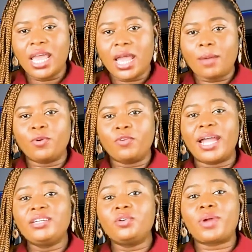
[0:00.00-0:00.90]
and
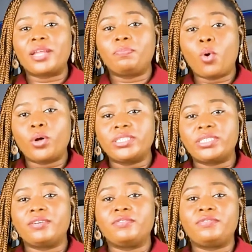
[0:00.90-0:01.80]
provide the right
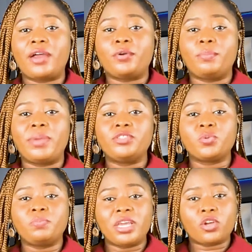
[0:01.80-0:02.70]
policy environment to
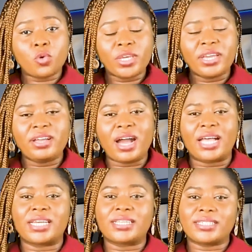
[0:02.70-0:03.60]
make cooking
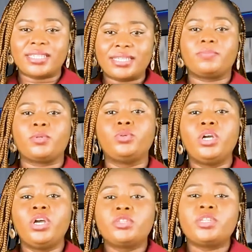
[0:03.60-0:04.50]
gas accessible
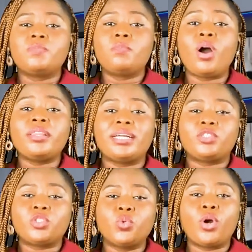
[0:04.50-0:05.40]
to its more
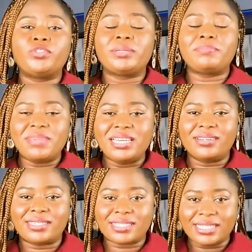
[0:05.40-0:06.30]
than 200
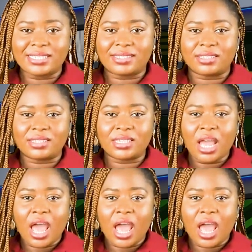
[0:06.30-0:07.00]
million citizens.